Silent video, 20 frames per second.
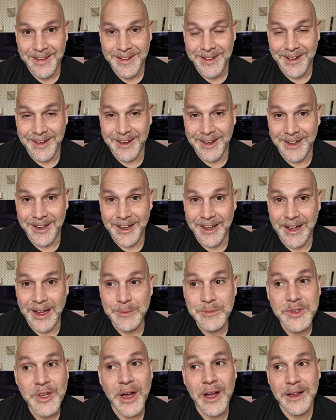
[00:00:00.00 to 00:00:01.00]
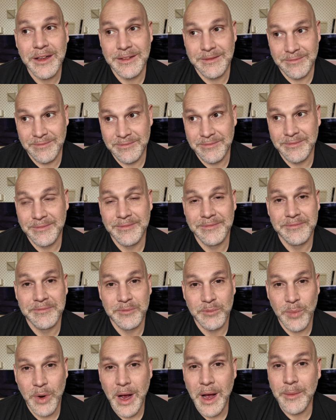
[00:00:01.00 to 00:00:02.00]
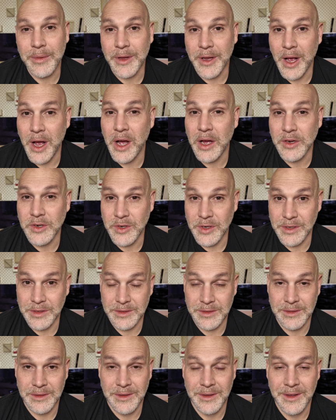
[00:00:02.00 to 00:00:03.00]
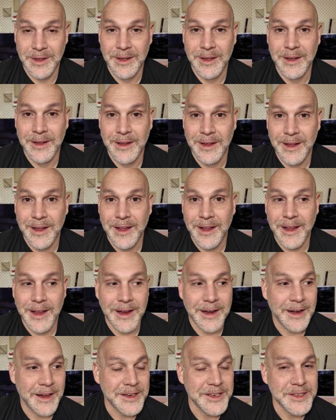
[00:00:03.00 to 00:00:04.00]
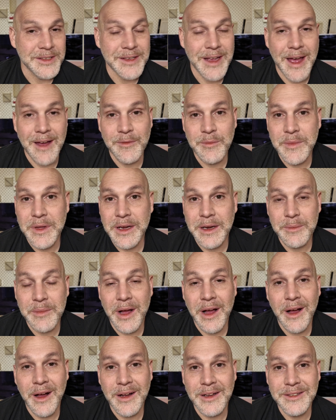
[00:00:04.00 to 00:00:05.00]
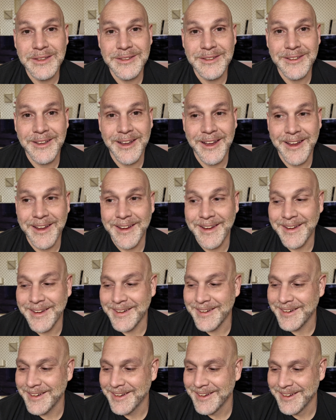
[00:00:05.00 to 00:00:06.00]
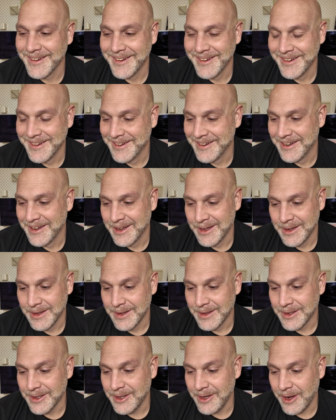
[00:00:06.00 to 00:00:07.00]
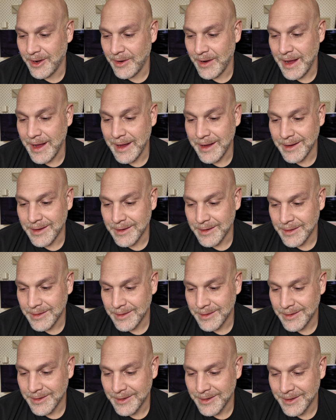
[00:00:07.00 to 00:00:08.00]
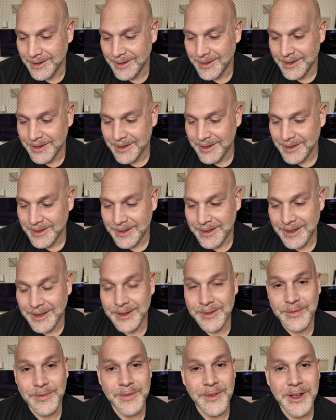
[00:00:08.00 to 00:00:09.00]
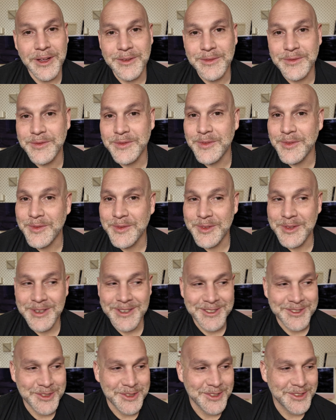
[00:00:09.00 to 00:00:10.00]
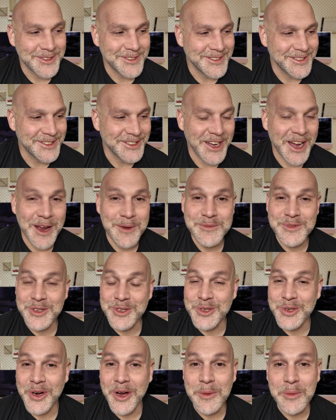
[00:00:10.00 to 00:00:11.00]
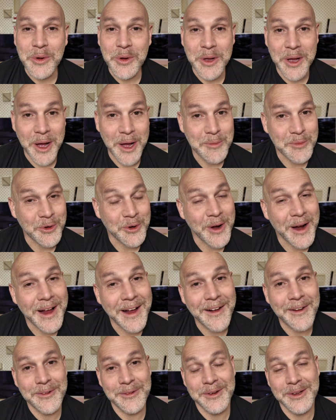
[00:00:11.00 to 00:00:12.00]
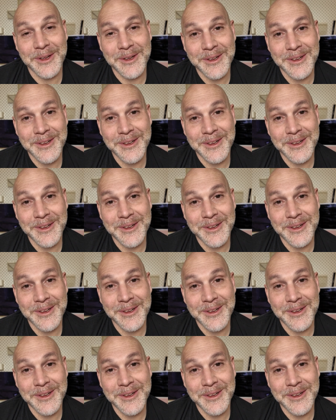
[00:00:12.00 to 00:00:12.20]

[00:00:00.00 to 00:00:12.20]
I'm talking probably hundreds, and I just have them in a box. And hey, if times of trouble come around,